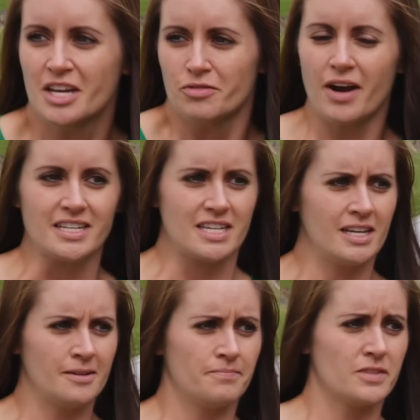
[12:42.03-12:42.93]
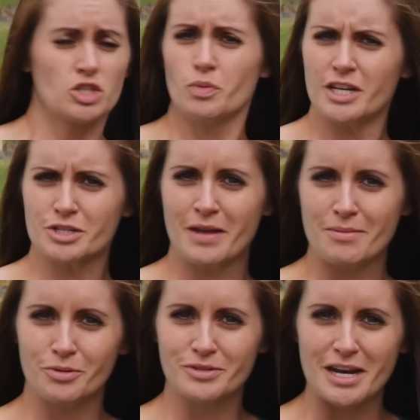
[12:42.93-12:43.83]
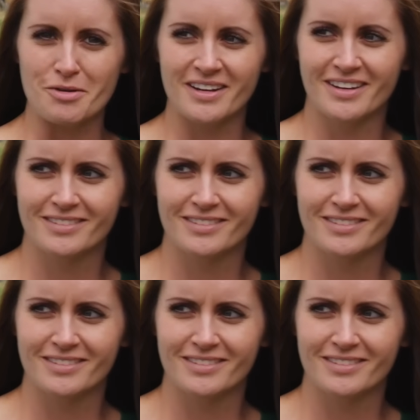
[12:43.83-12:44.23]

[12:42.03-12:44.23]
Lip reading: Right, Swedish meatballs, anyone?